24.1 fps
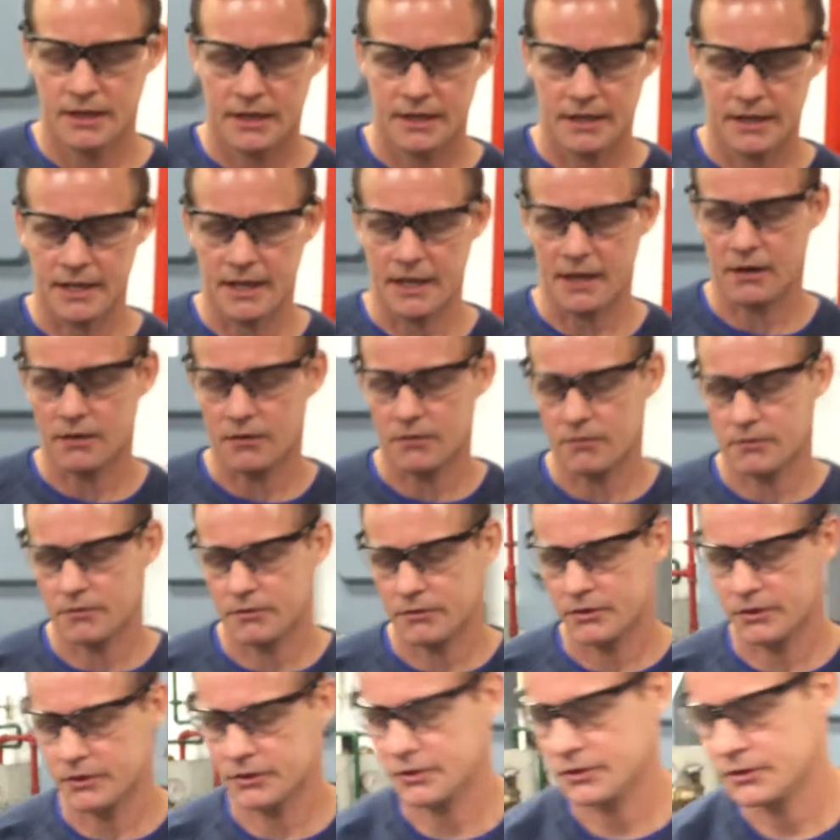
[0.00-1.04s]
Now,
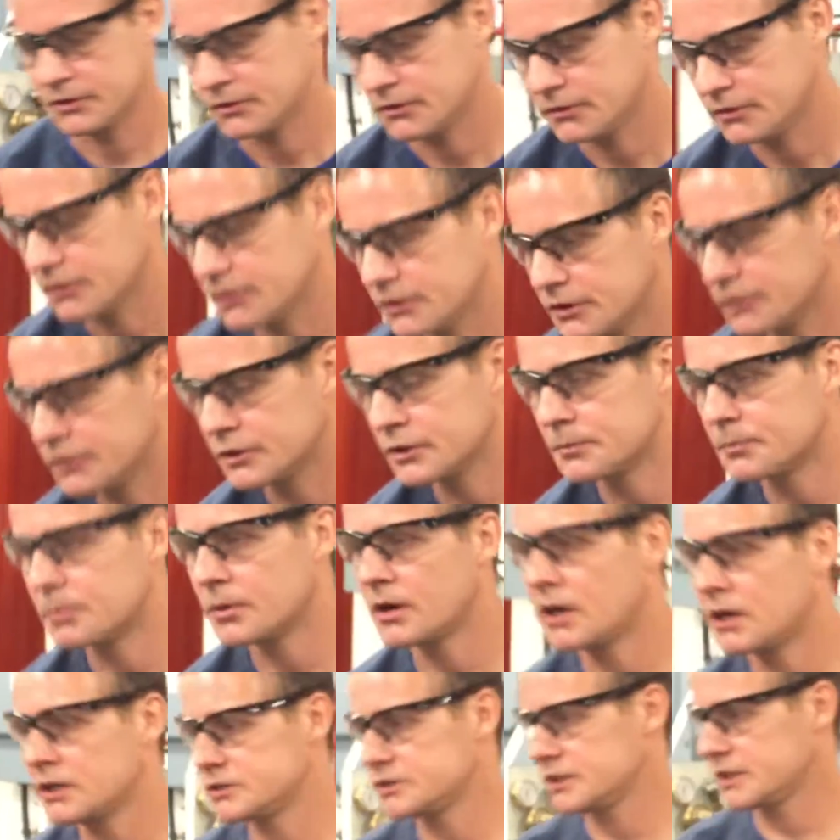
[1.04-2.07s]
your
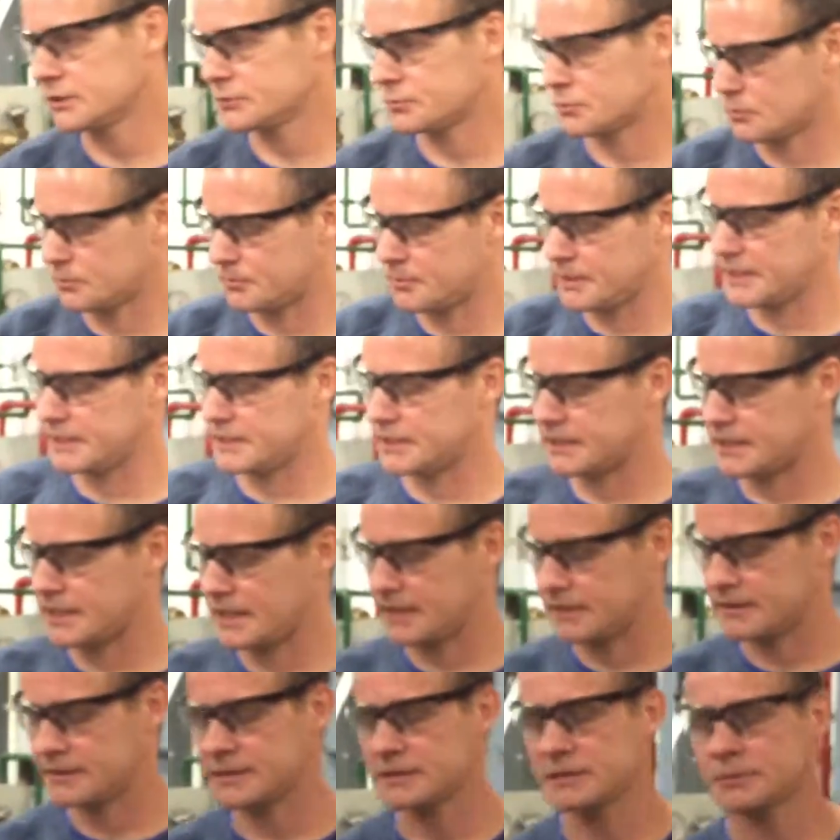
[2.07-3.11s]
project will be to
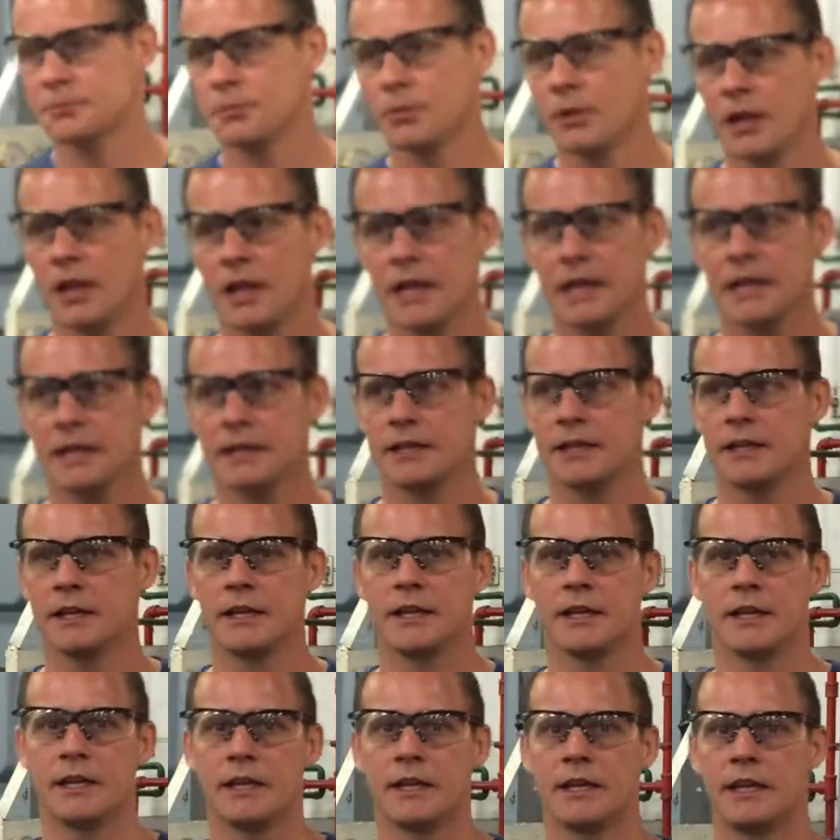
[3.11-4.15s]
take this plate
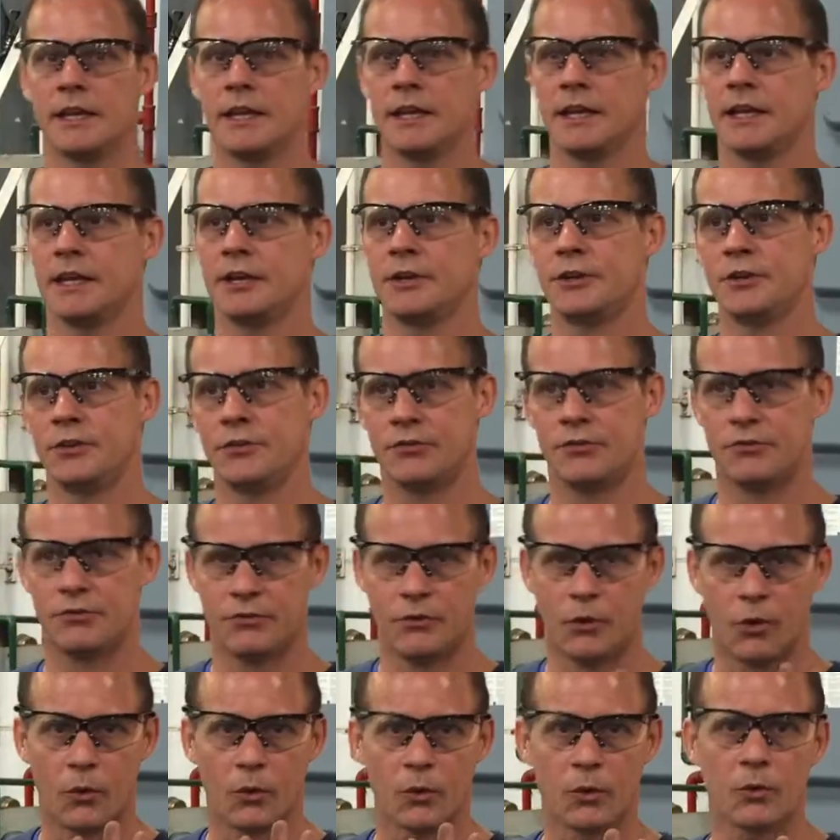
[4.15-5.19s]
and do
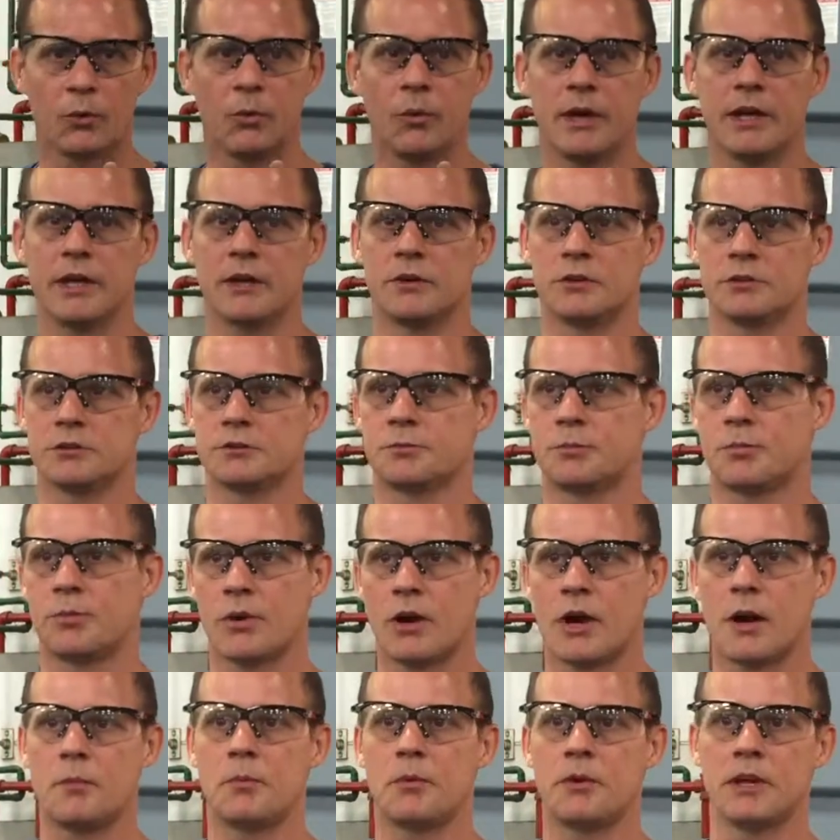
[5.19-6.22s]
4 welds
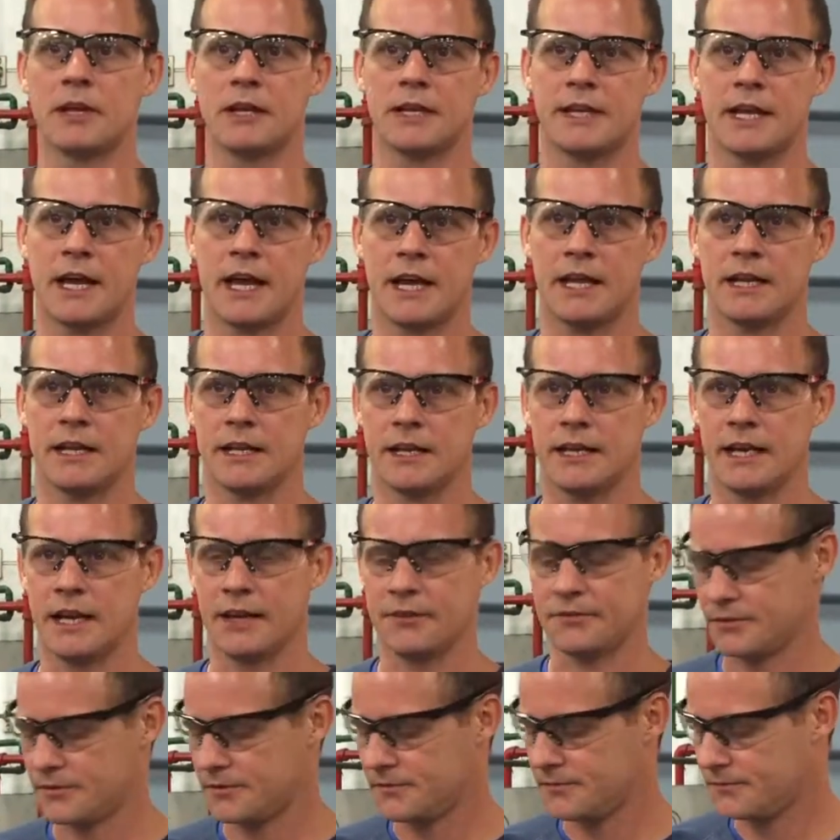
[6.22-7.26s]
properly tied
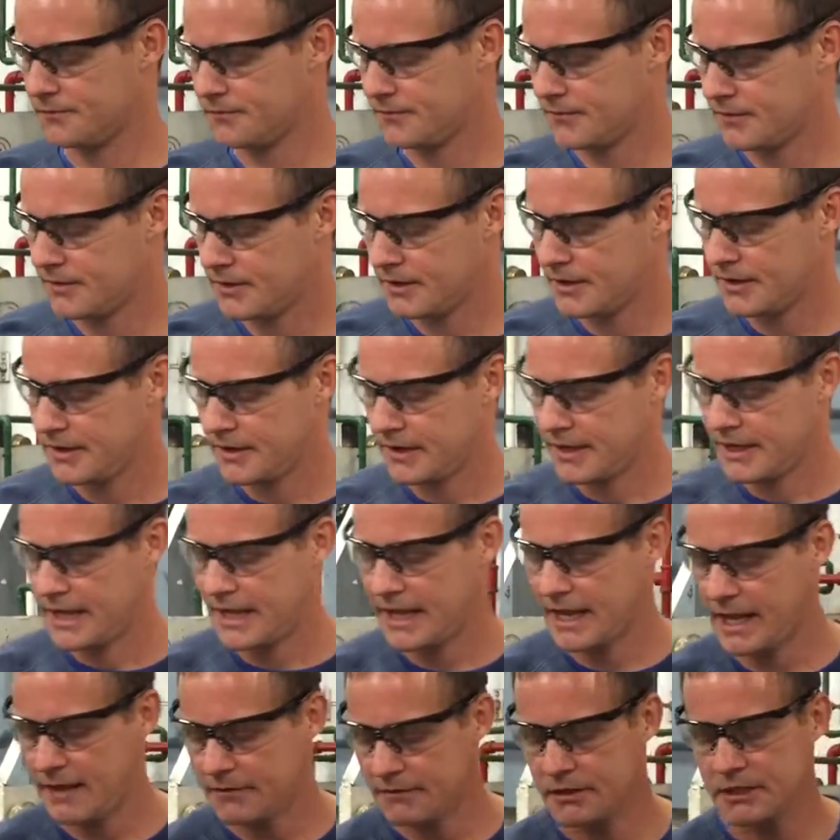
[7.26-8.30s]
together. I
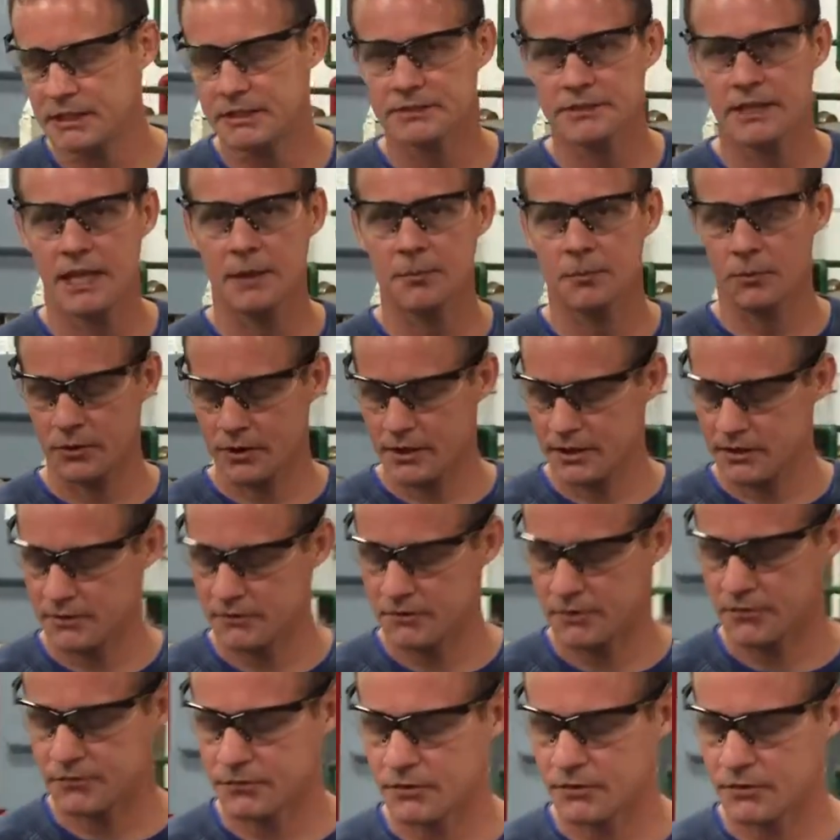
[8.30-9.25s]
have an example here of the